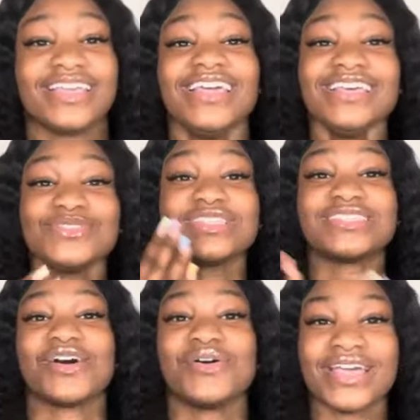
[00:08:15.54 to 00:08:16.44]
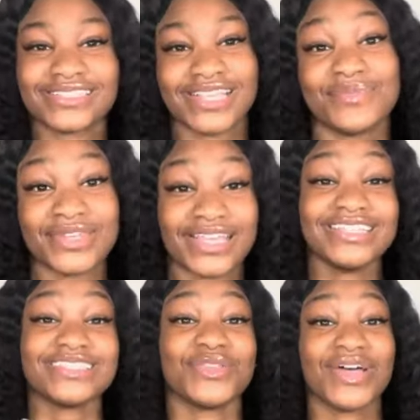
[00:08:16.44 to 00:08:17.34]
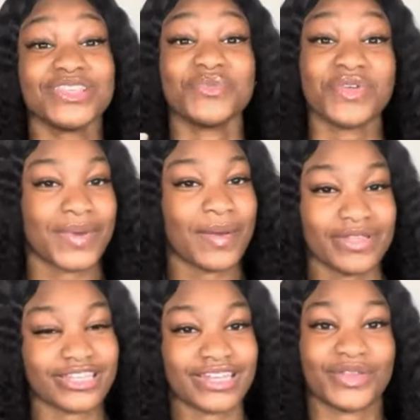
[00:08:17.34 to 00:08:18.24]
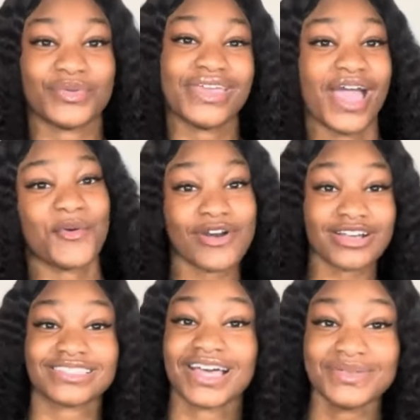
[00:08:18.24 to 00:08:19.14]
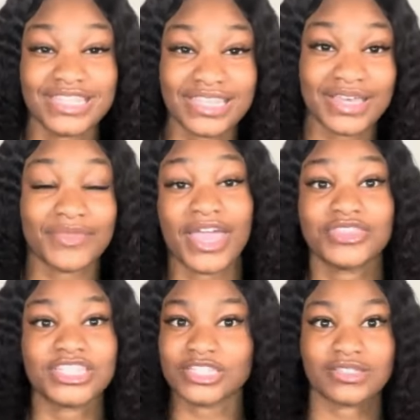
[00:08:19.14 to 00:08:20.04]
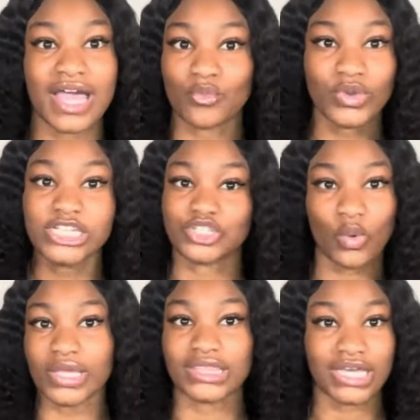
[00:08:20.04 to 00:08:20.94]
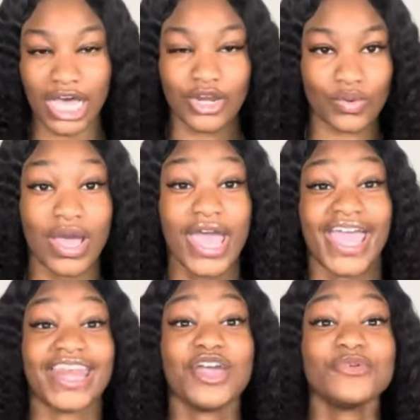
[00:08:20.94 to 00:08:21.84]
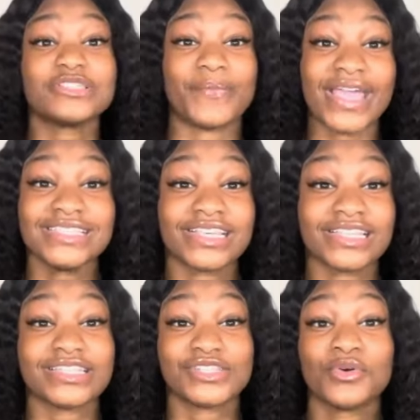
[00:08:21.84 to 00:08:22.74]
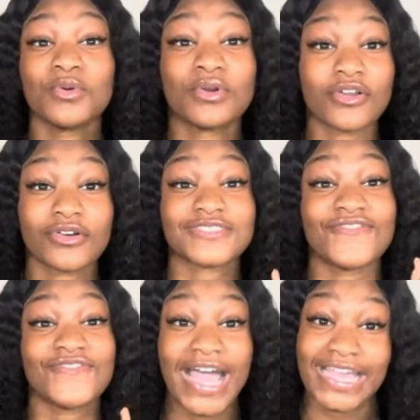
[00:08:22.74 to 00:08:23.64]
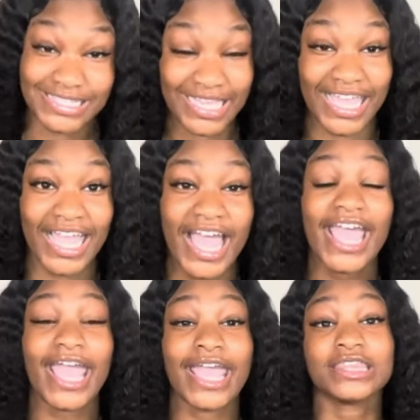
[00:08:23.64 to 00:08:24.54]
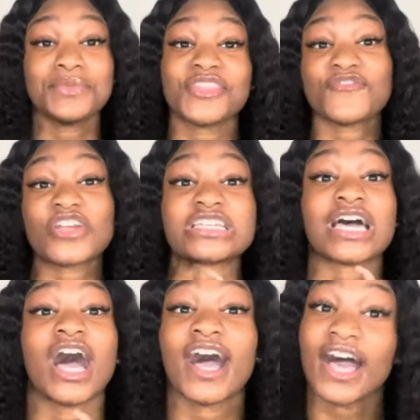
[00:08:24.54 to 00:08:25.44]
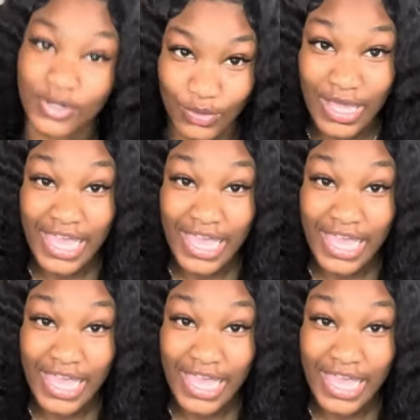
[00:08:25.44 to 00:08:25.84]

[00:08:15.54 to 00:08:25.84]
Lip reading: Kids was so accepting. So that's what me and my brother did. We had walked up to them and just like, we joined the huddle. And it was basically 2 girls fighting in the motherfucking huddle.